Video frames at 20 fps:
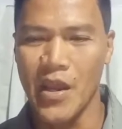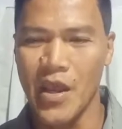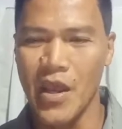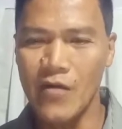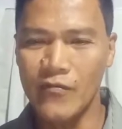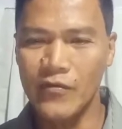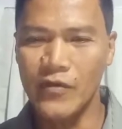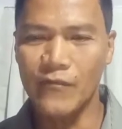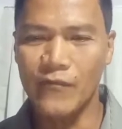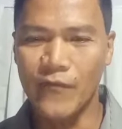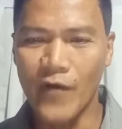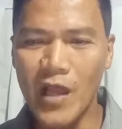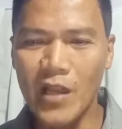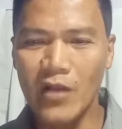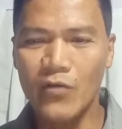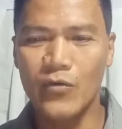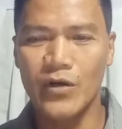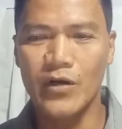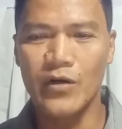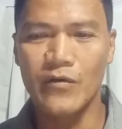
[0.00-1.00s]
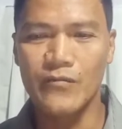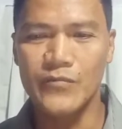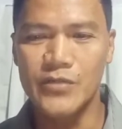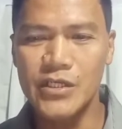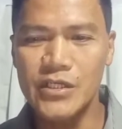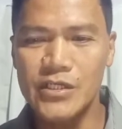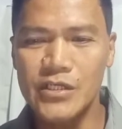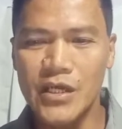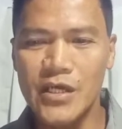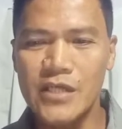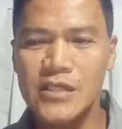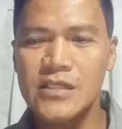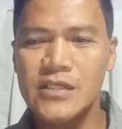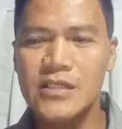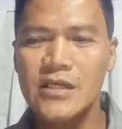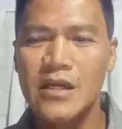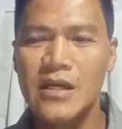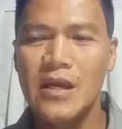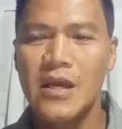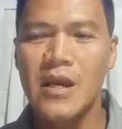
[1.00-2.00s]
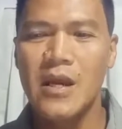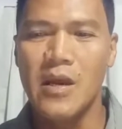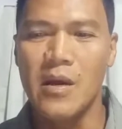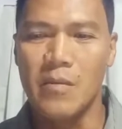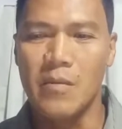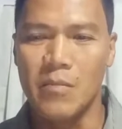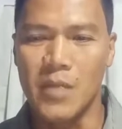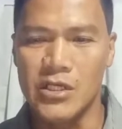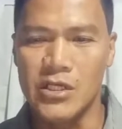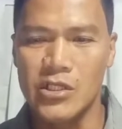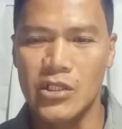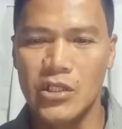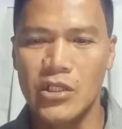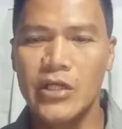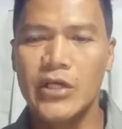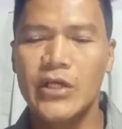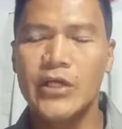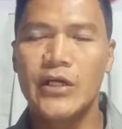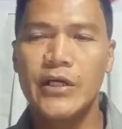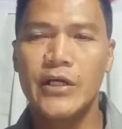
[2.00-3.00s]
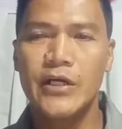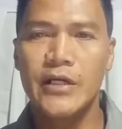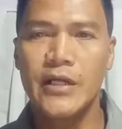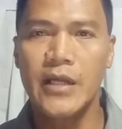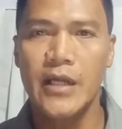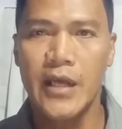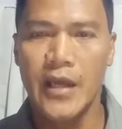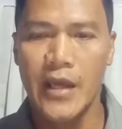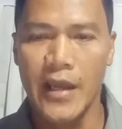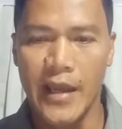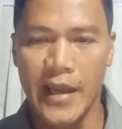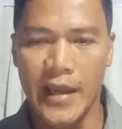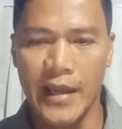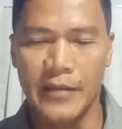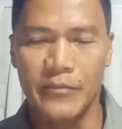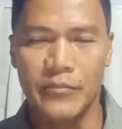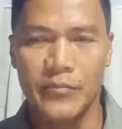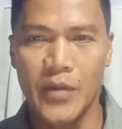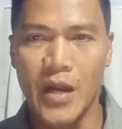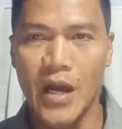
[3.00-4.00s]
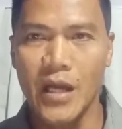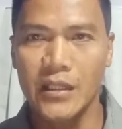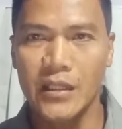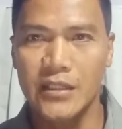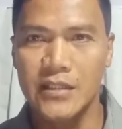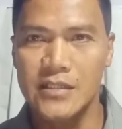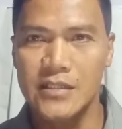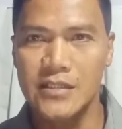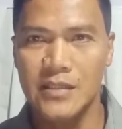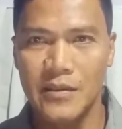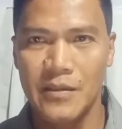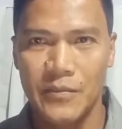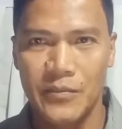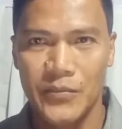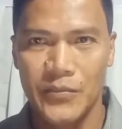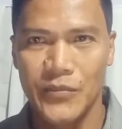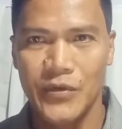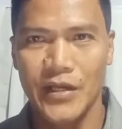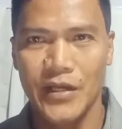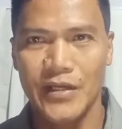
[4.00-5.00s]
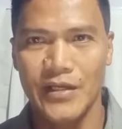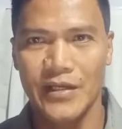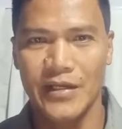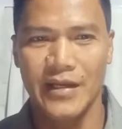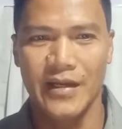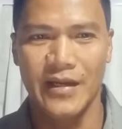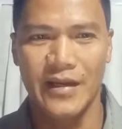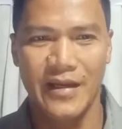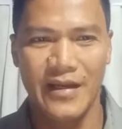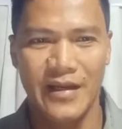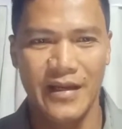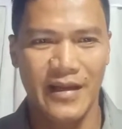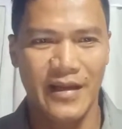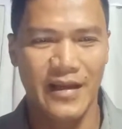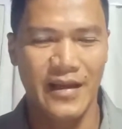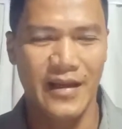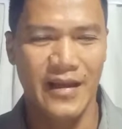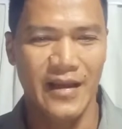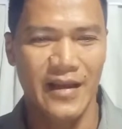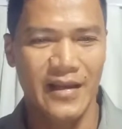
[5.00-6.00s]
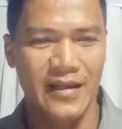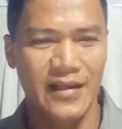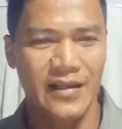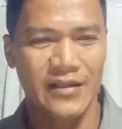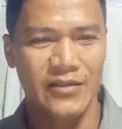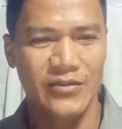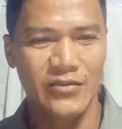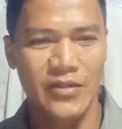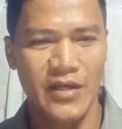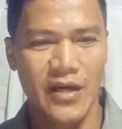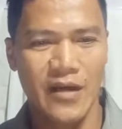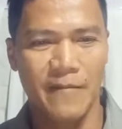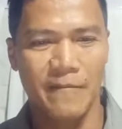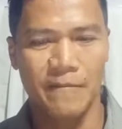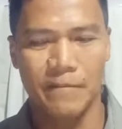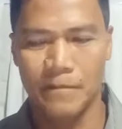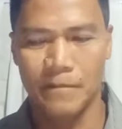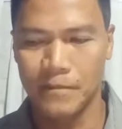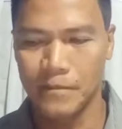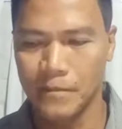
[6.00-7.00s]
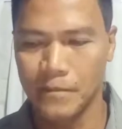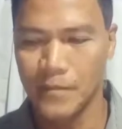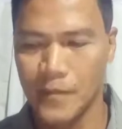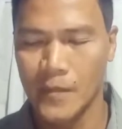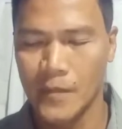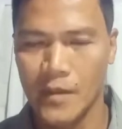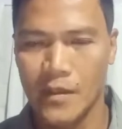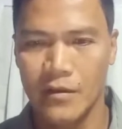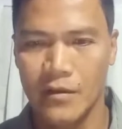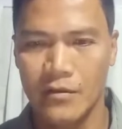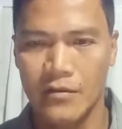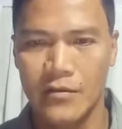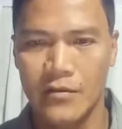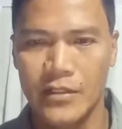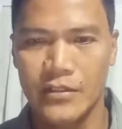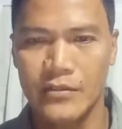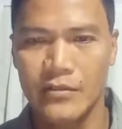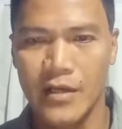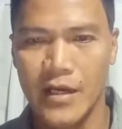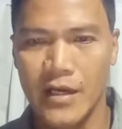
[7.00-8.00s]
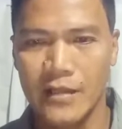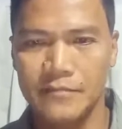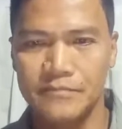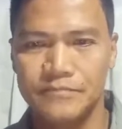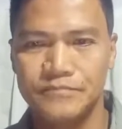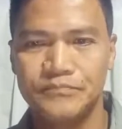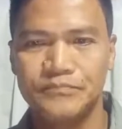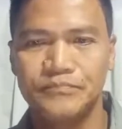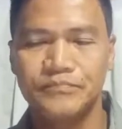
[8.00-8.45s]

Every follower of Jesus must learn and practice praying. Hallelujah. Glory to God.